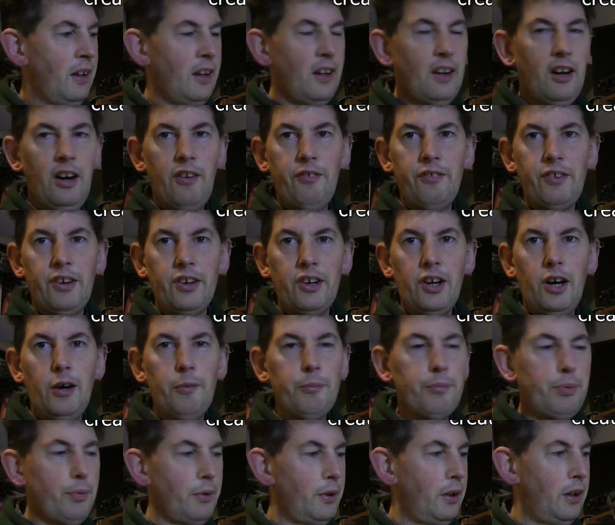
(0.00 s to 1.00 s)
I've cut it
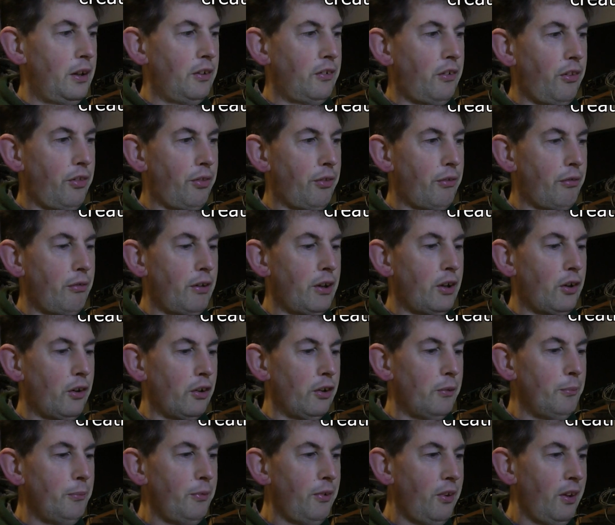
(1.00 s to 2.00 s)
up into 3
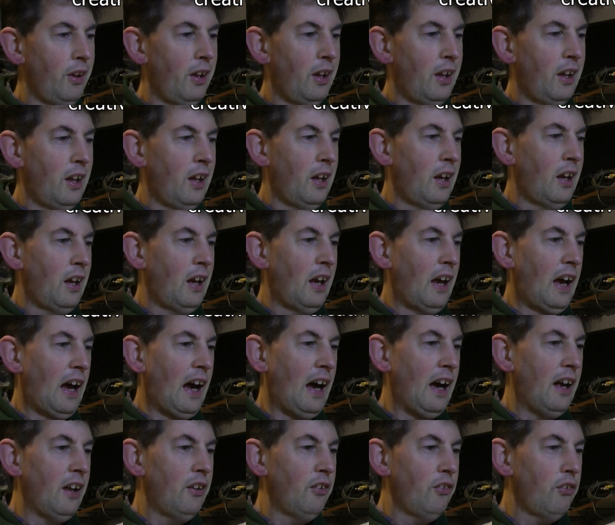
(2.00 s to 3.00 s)
columns,
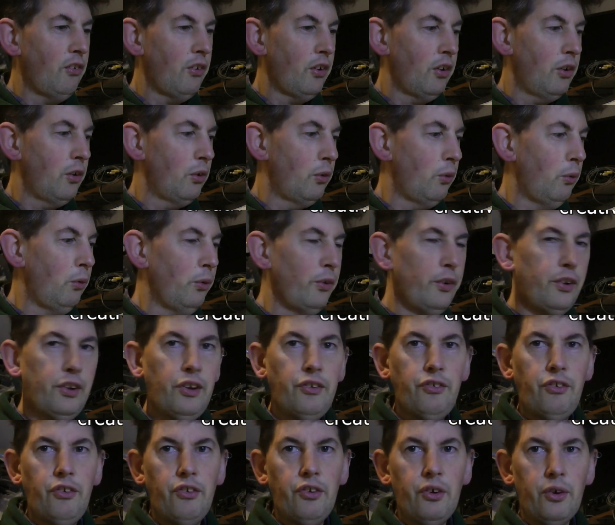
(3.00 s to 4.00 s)
and all you
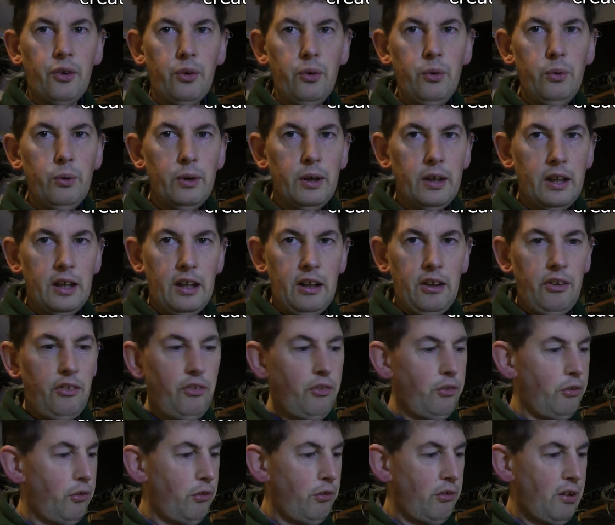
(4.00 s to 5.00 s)
need to do
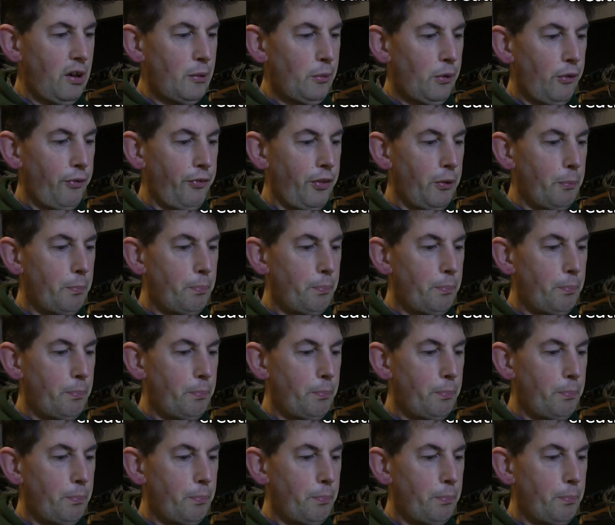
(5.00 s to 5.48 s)
is trim off the